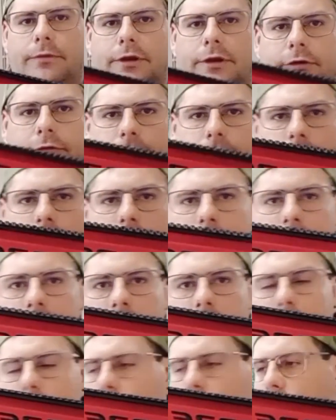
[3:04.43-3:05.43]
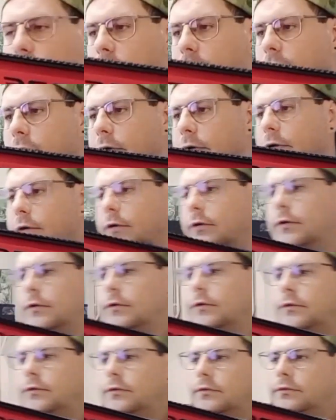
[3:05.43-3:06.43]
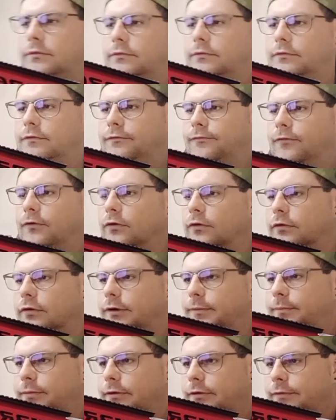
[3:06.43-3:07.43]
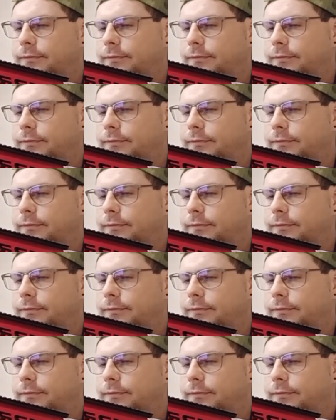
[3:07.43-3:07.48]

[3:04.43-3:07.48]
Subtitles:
is with an angled foregrip,